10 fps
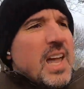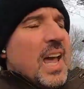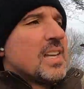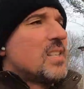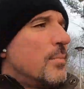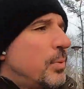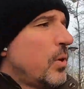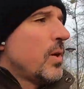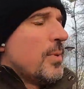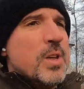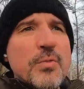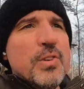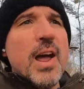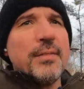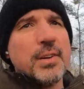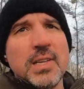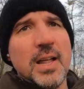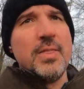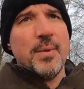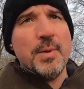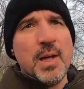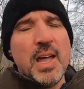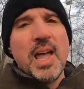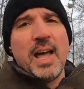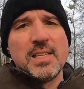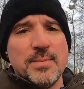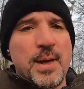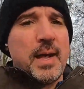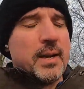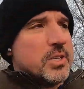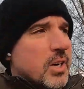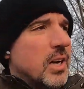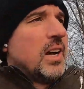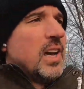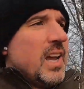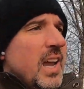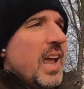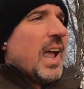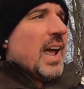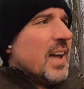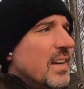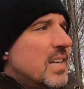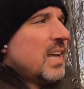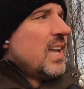as an employee, but you've never done them as a manager. And